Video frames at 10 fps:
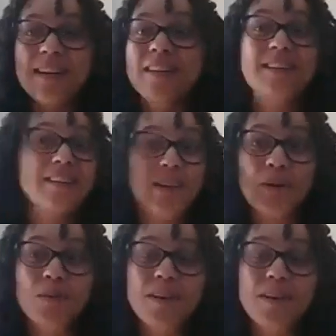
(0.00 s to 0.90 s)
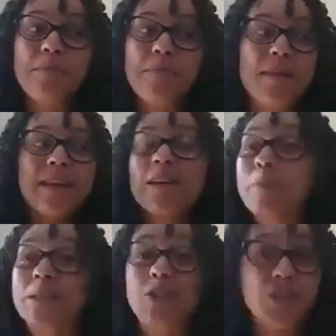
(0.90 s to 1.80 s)
You know, I'm not
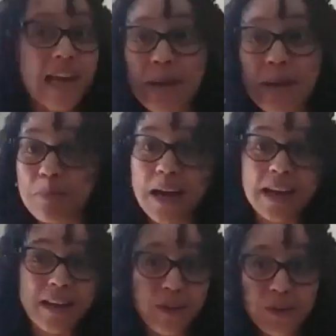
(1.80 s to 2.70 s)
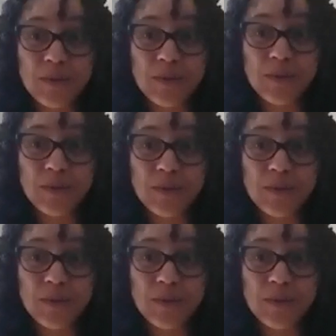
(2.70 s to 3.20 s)
going to be shamed by you,